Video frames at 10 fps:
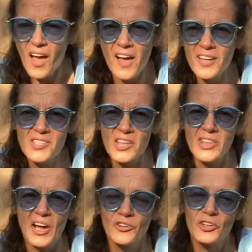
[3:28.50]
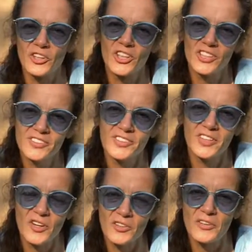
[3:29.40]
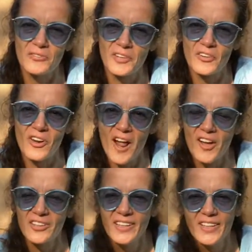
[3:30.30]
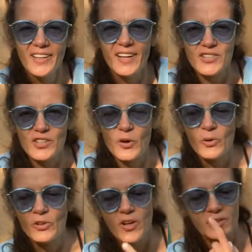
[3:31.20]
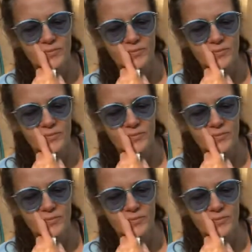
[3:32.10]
It's not that critical. You know, you'll figure it out as you go along.